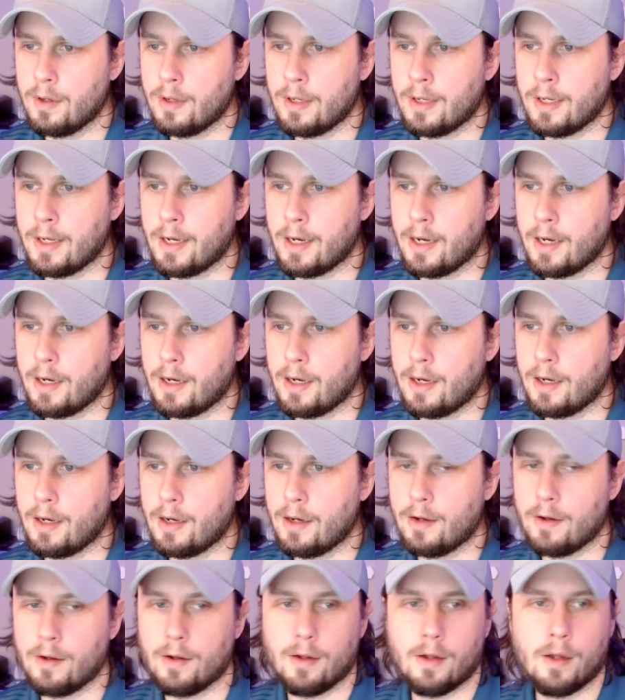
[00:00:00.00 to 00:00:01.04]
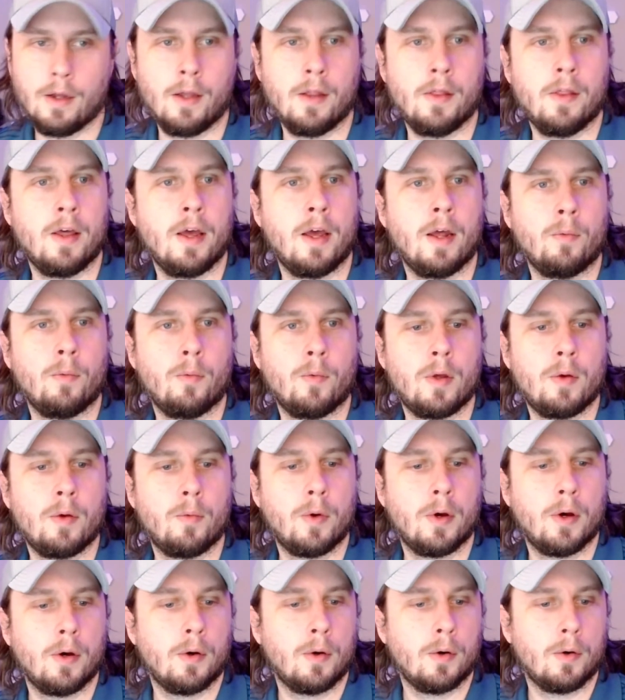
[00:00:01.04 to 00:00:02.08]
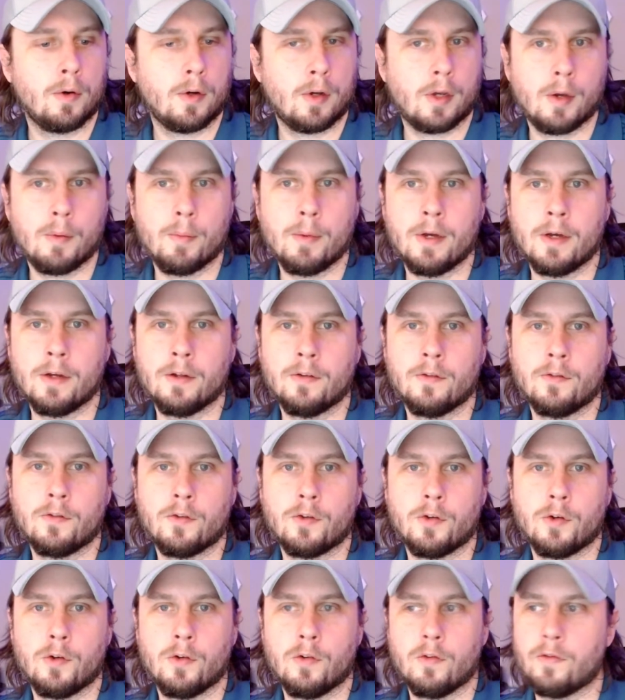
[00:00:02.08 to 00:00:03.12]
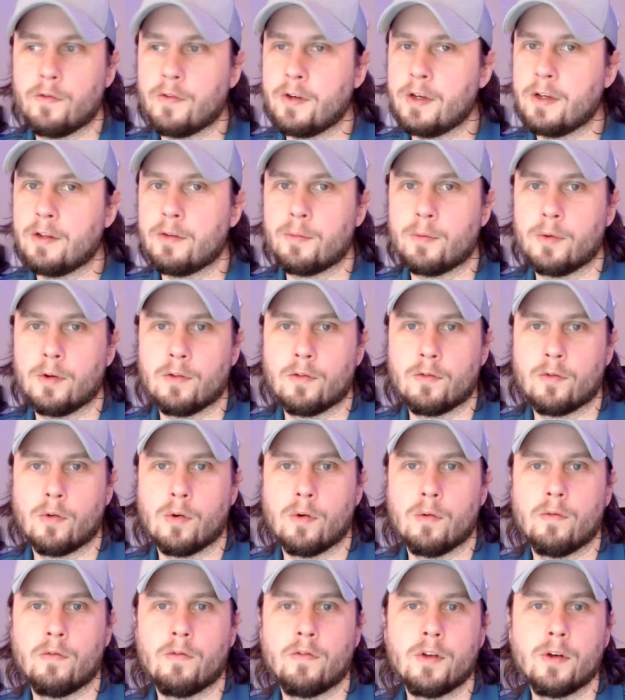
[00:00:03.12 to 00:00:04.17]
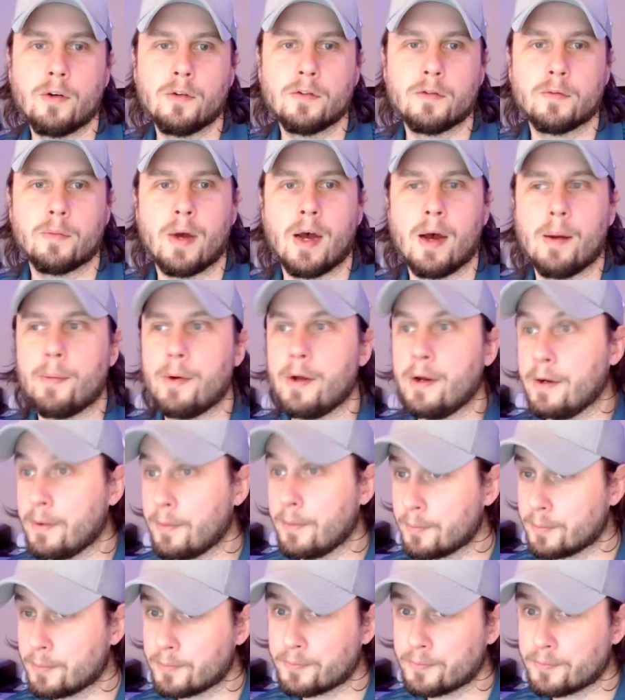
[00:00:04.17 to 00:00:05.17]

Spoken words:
Yeah. And then we will come into Facebook form fields mapping.